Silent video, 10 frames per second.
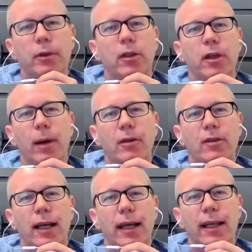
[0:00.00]
want people to
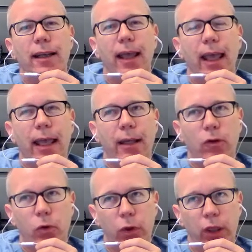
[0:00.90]
go outside
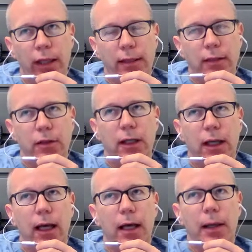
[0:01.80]
and do
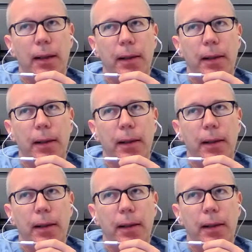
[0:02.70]
things.